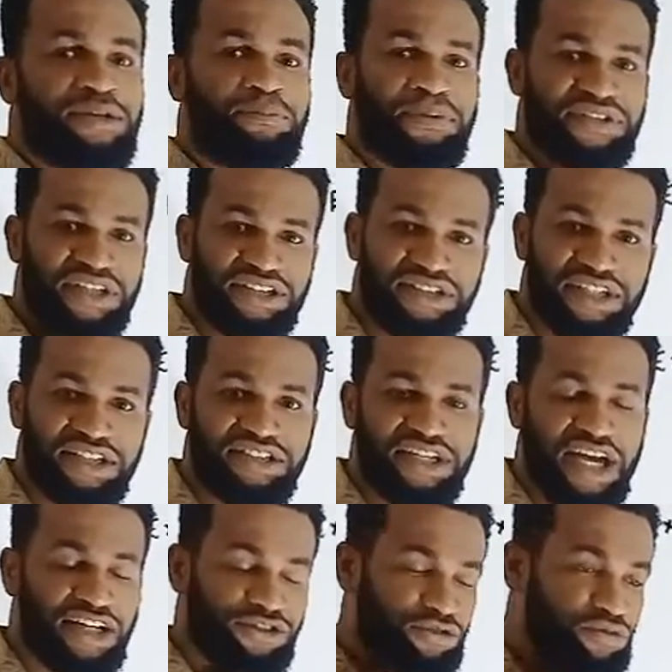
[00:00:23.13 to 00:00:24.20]
is the
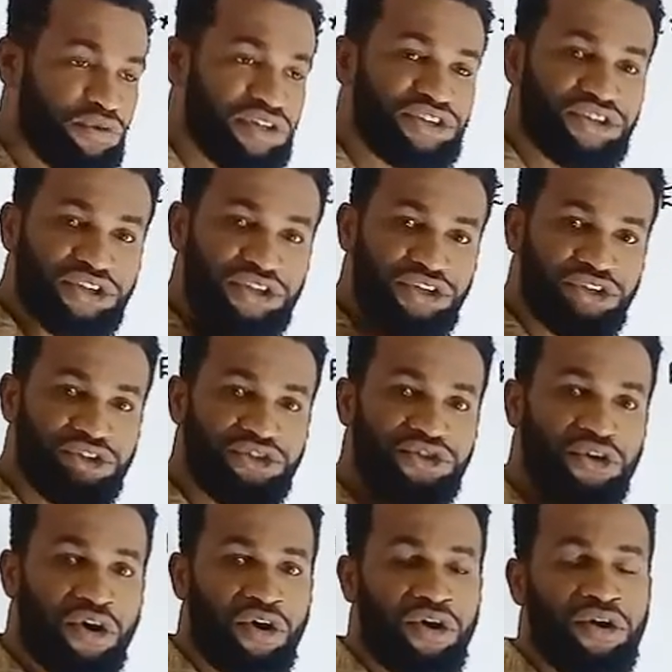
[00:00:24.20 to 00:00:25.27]
percentage at which
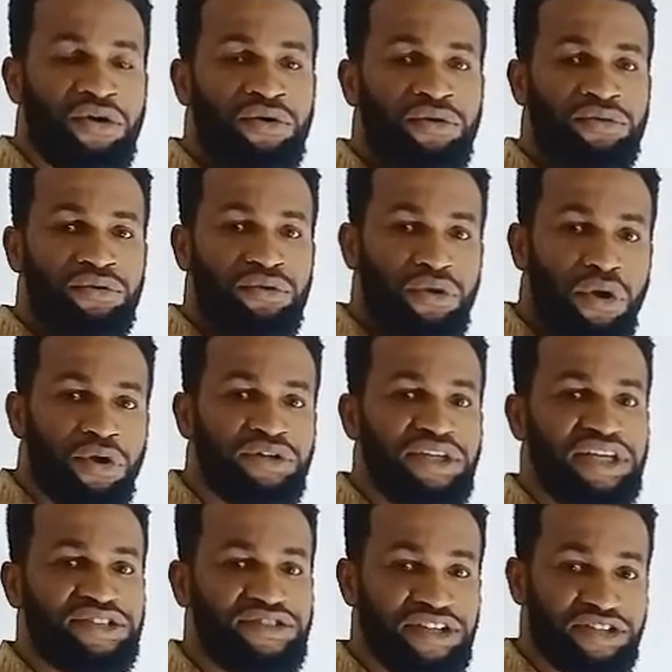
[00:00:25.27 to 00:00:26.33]
your
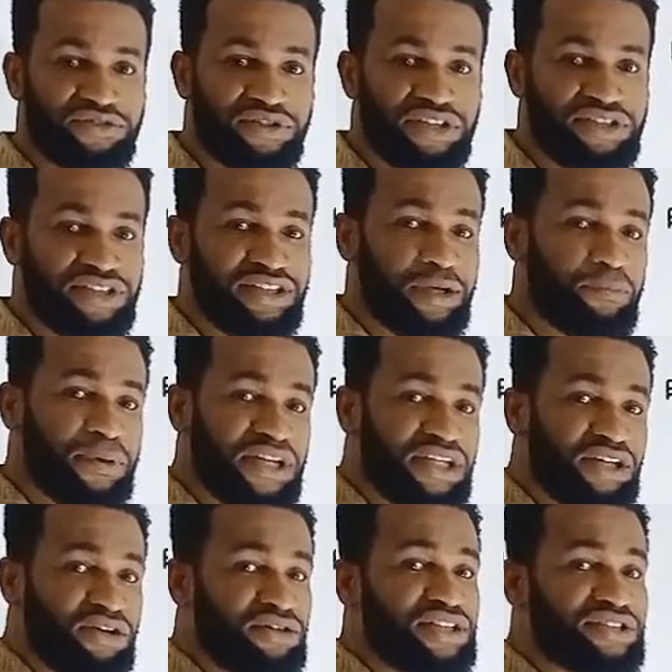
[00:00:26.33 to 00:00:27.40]
loan is increasing,
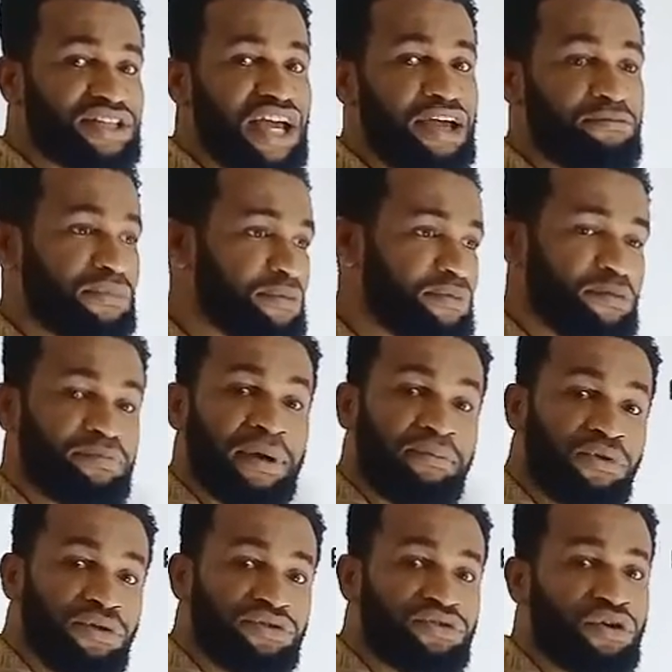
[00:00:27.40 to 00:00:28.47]
depending on the time, maybe
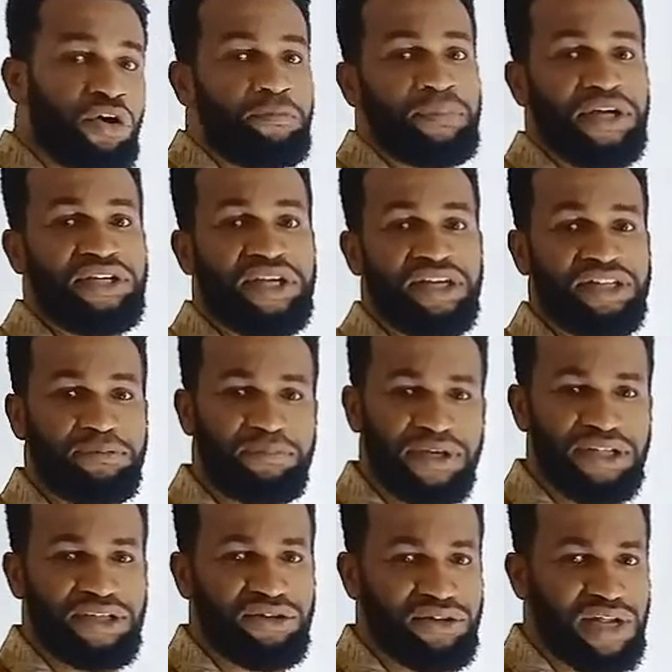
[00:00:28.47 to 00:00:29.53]
per month or per year,
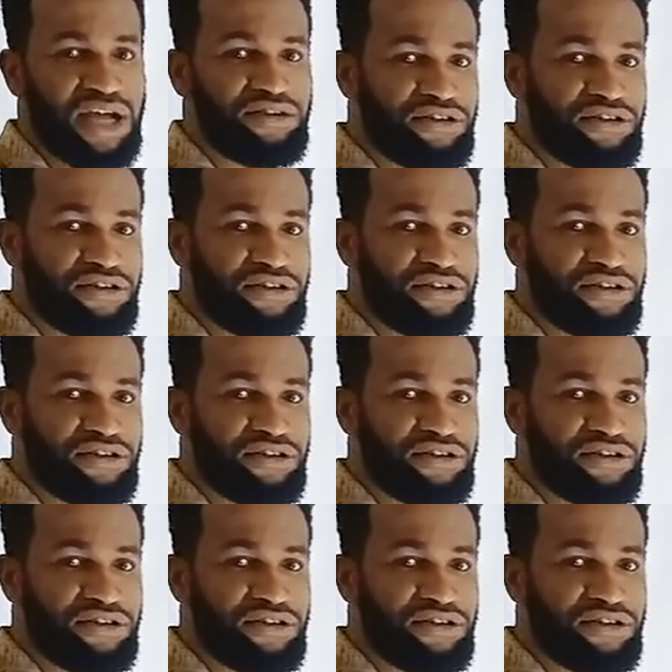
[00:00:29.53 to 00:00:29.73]
depending on